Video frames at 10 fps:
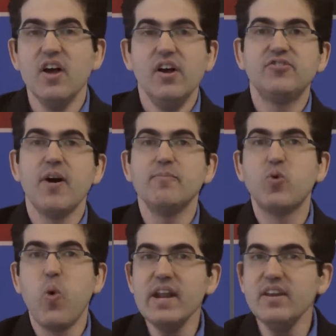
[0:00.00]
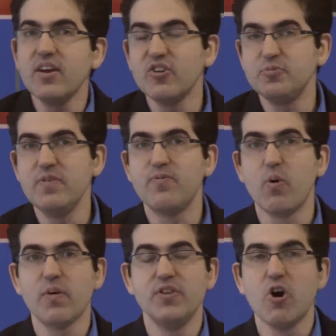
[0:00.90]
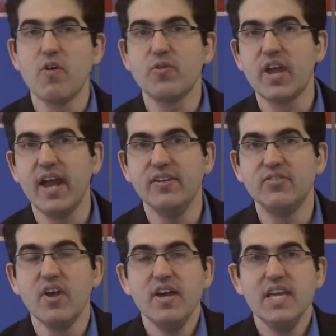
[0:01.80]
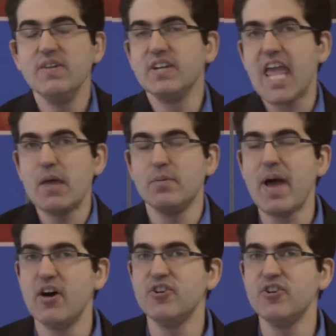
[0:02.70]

some 20 years before the Dover case even came about.